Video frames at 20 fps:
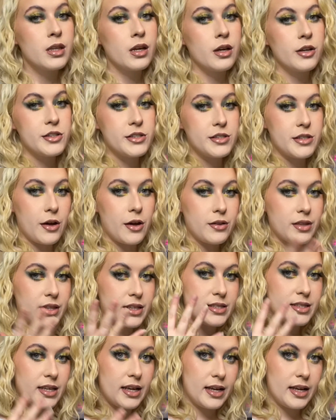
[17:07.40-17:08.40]
So
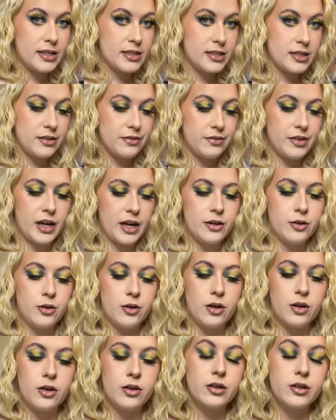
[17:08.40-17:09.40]
this is the final
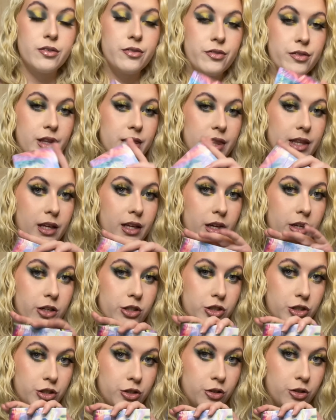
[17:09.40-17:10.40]
look for the
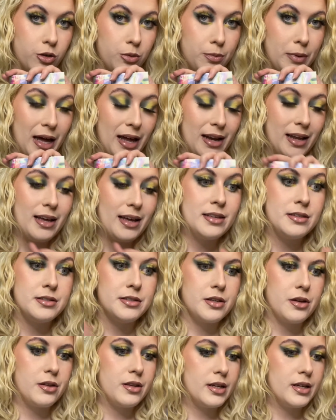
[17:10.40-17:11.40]
Jungle palette.
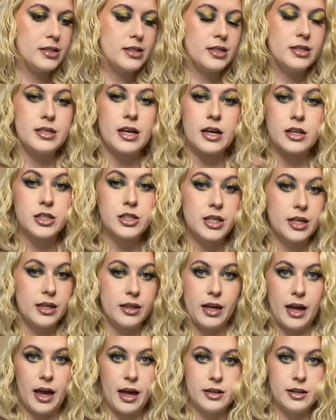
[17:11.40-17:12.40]
So this is actually
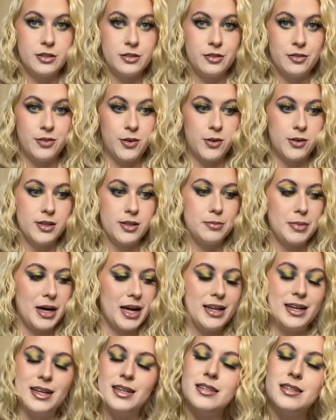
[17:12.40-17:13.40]
the end for the
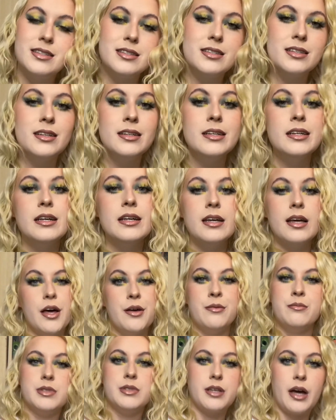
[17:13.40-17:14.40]
palettes.
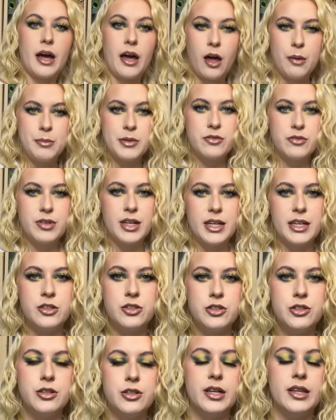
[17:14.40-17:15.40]
So I hope you really
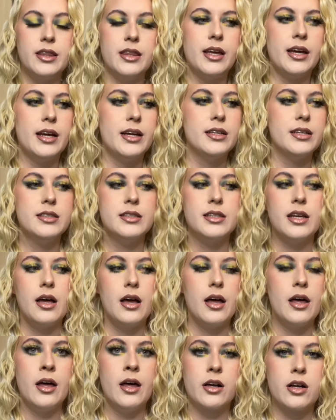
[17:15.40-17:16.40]
enjoyed these.
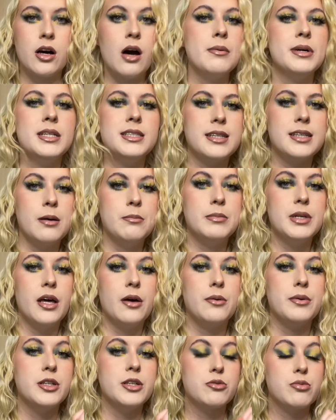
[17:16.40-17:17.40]
Comment down below
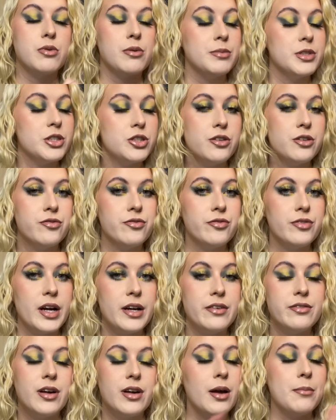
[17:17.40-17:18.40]
which one was your
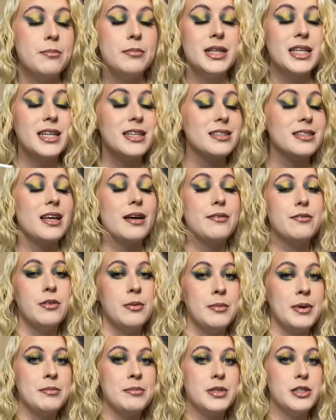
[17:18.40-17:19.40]
favourite, and please
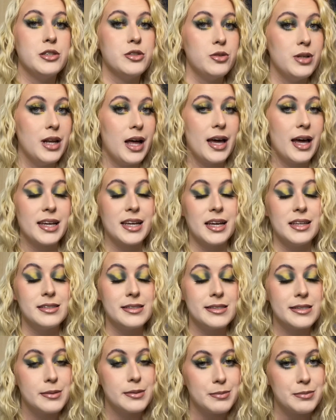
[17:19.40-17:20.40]
remember to like and
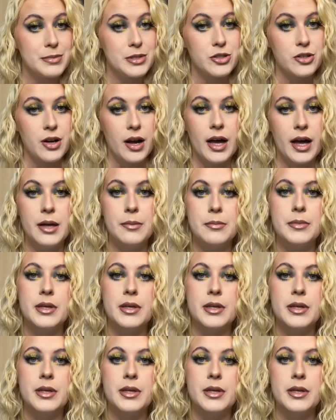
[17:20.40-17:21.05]
subscribe.